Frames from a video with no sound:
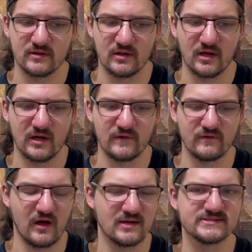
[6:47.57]
uh, the
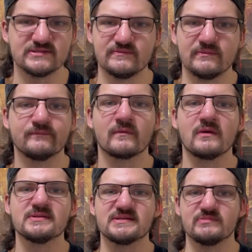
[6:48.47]
awesome
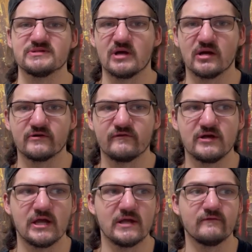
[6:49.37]
cinematography
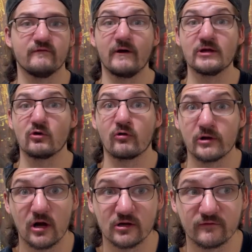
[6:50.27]
and fight
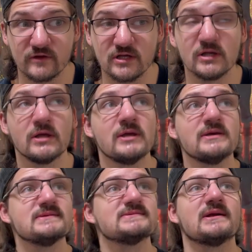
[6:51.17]
choreography
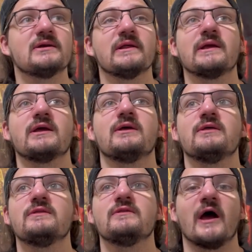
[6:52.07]
is there. Like
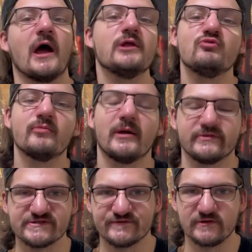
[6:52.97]
I, I knew about
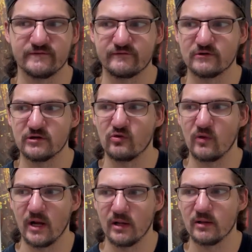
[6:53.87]
this film for a
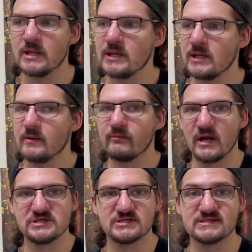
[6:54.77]
while, but I
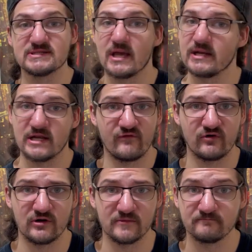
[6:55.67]
just
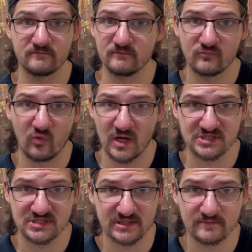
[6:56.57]
never
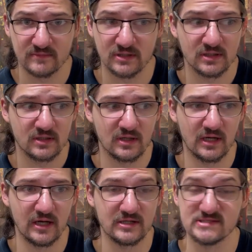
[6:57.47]
watched it
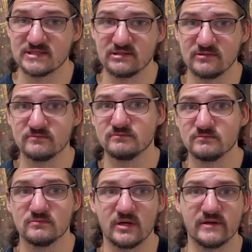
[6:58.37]
uh, until
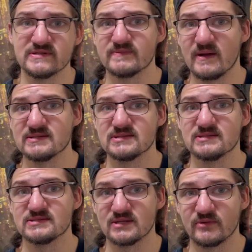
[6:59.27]
uh, this past
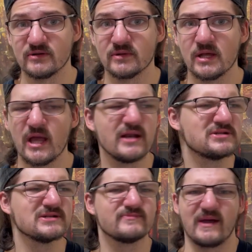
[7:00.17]
summer, and it
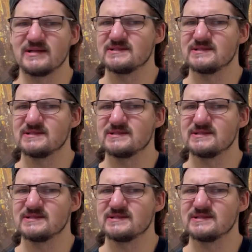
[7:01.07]
just passed